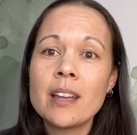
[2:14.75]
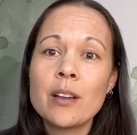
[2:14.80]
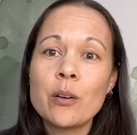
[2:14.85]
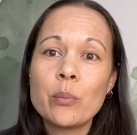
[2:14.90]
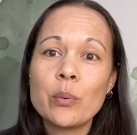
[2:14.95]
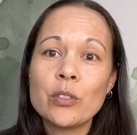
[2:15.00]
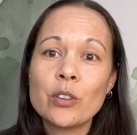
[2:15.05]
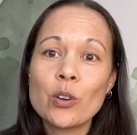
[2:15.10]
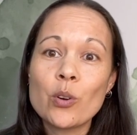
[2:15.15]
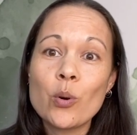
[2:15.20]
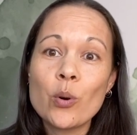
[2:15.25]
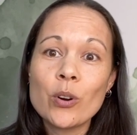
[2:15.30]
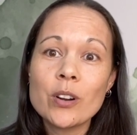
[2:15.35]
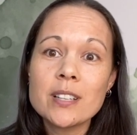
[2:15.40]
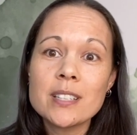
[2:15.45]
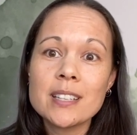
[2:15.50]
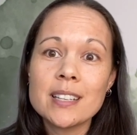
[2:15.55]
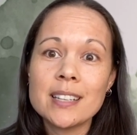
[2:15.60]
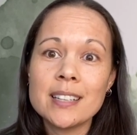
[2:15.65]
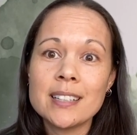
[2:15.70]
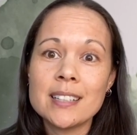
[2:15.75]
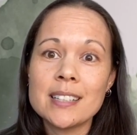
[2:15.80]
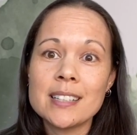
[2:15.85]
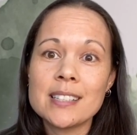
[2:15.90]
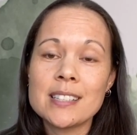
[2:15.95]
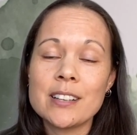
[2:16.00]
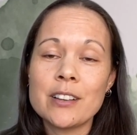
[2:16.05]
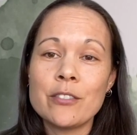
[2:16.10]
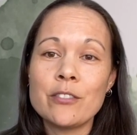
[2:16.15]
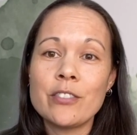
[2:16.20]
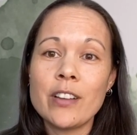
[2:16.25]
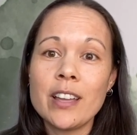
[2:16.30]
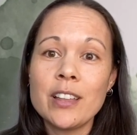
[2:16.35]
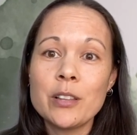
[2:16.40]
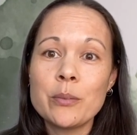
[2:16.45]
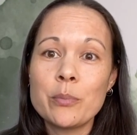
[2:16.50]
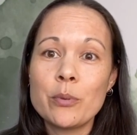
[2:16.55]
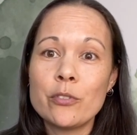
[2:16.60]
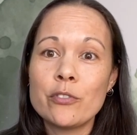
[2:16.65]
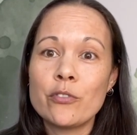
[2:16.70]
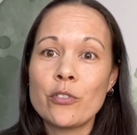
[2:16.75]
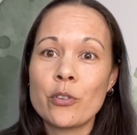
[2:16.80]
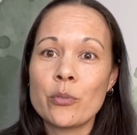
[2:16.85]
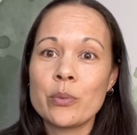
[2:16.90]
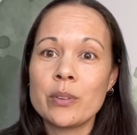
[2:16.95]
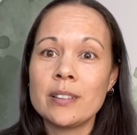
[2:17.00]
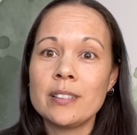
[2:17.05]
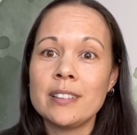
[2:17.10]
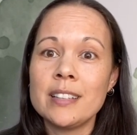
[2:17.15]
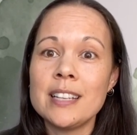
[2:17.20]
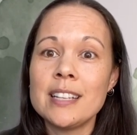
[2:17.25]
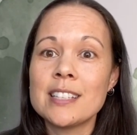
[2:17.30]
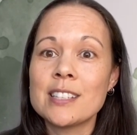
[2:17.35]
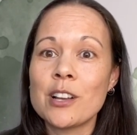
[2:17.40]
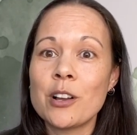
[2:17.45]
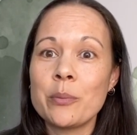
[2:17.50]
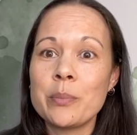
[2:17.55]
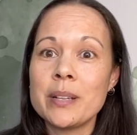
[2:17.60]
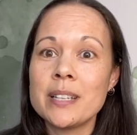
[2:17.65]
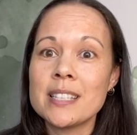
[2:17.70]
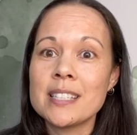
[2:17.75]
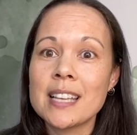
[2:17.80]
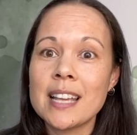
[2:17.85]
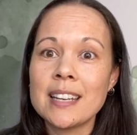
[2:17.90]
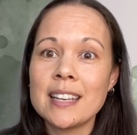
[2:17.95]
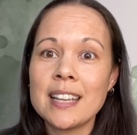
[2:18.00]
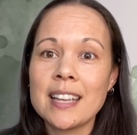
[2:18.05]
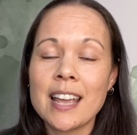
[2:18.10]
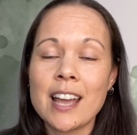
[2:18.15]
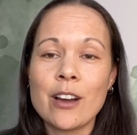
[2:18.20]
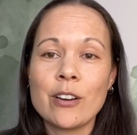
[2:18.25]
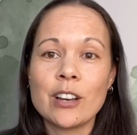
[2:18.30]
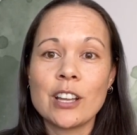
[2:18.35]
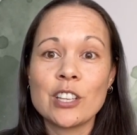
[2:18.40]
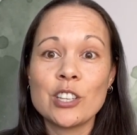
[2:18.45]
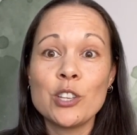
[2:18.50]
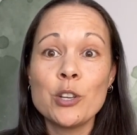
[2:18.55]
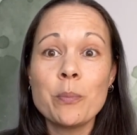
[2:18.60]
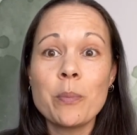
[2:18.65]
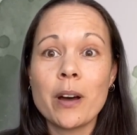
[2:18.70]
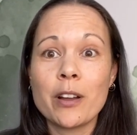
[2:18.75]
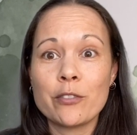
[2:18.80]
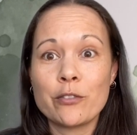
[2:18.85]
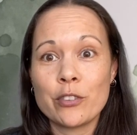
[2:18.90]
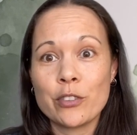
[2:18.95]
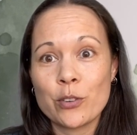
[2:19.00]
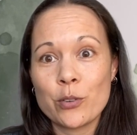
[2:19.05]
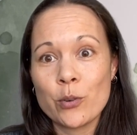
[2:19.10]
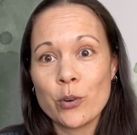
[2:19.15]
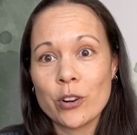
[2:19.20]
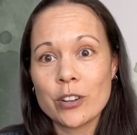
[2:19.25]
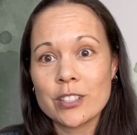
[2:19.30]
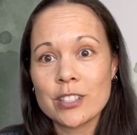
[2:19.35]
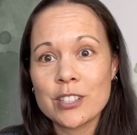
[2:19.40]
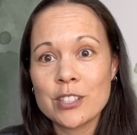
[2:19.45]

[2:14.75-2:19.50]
When the course is available for release, I'll be sending out a coupon for the course.